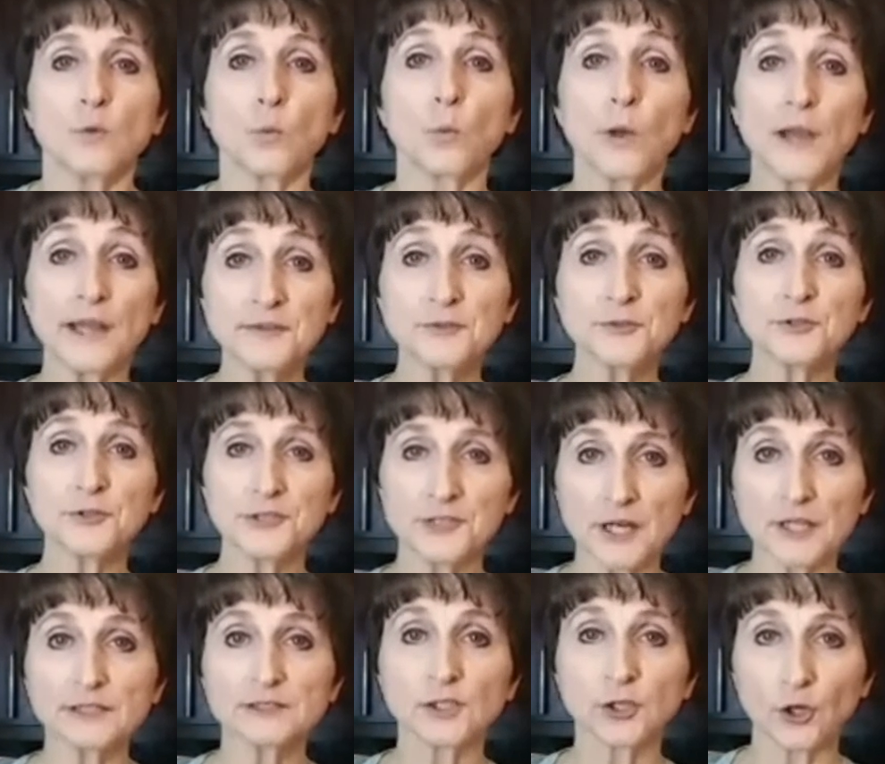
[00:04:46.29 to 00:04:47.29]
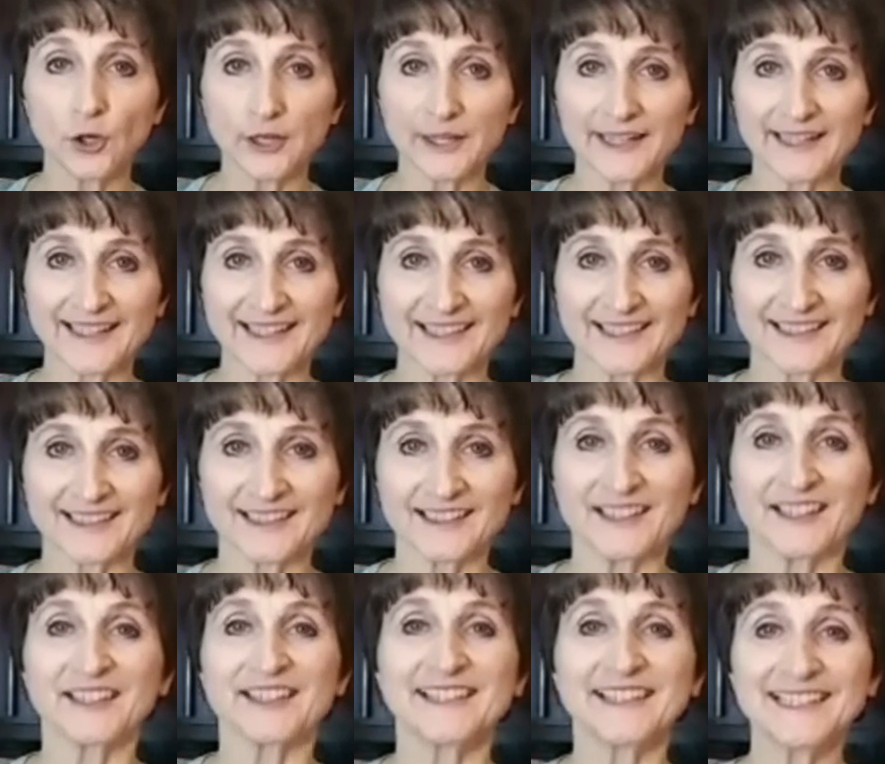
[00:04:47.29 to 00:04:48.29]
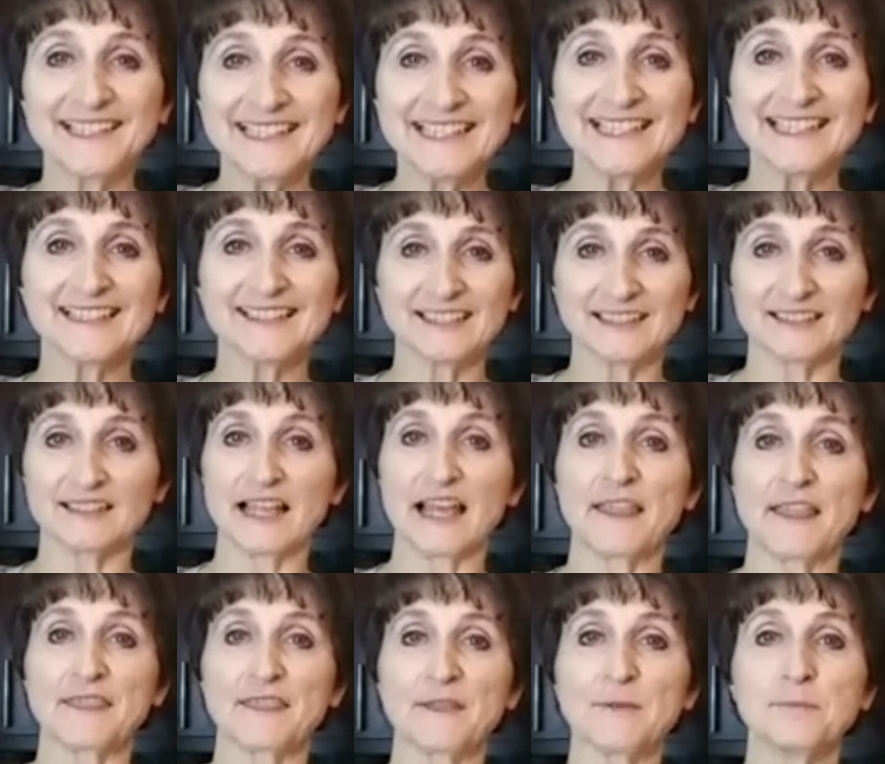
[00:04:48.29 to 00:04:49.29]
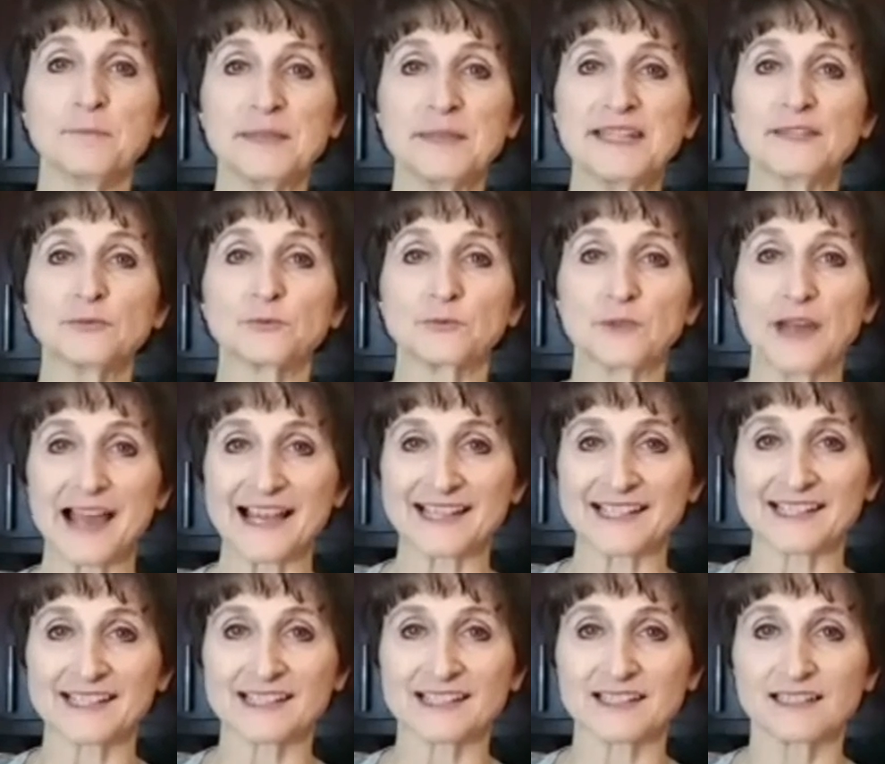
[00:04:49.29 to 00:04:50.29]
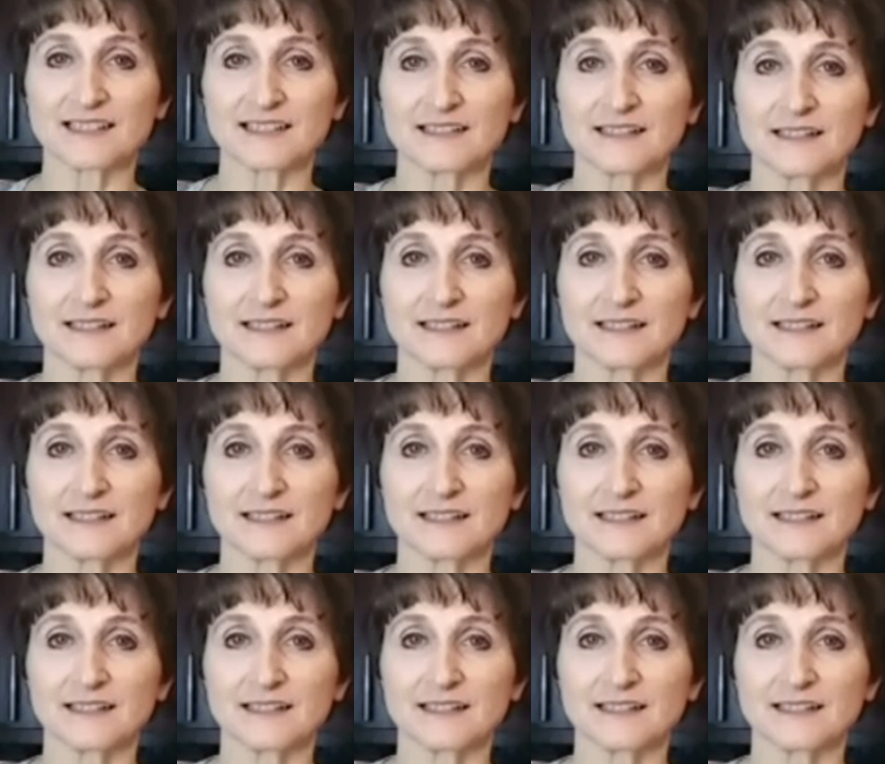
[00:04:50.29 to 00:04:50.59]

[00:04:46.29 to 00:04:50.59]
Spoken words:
when you're done cooking it, you need to let the meat rest.